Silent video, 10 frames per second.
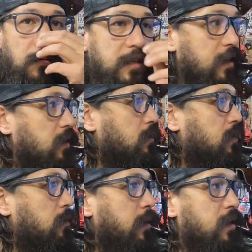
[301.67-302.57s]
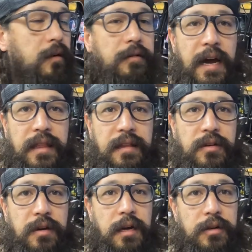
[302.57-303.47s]
We'll take a quick little ride in the
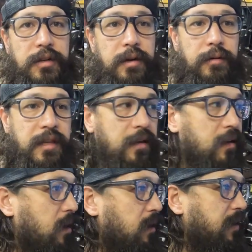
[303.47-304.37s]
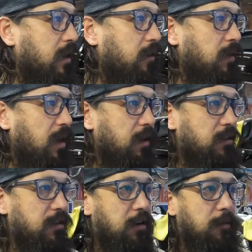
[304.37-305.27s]
truck. I'll show you what the vacuum
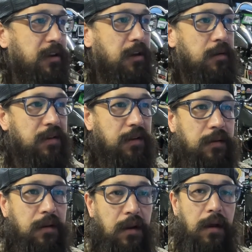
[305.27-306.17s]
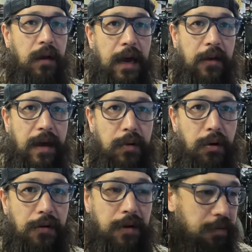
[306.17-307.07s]
gauge and the RPMs and how that
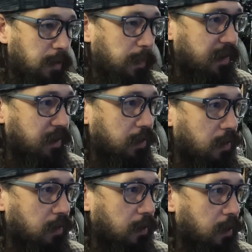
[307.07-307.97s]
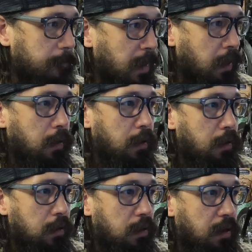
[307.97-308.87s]
motor is responding currently.
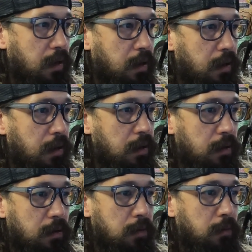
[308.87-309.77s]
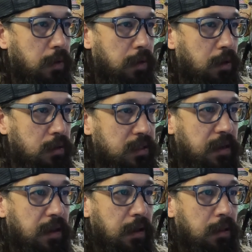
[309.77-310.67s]
Then we'll
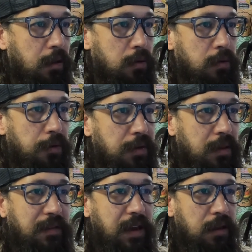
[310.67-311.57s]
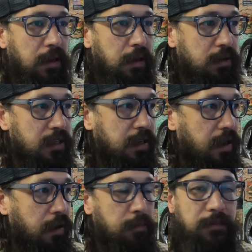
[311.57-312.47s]
take a little cruise in the van later
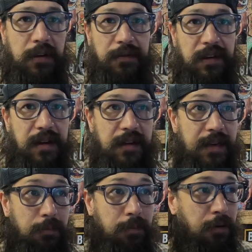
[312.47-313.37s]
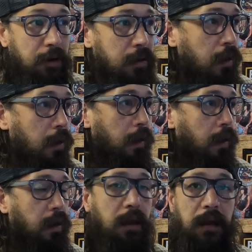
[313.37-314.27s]
today, hopefully, if it's not downpouring,
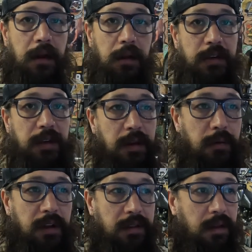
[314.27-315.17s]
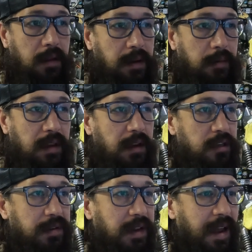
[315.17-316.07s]
and I'll show you what some of the
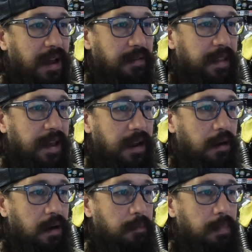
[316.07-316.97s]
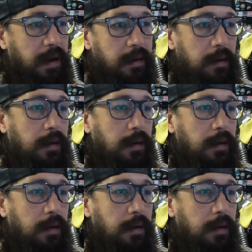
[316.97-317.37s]
issues I have on that are. But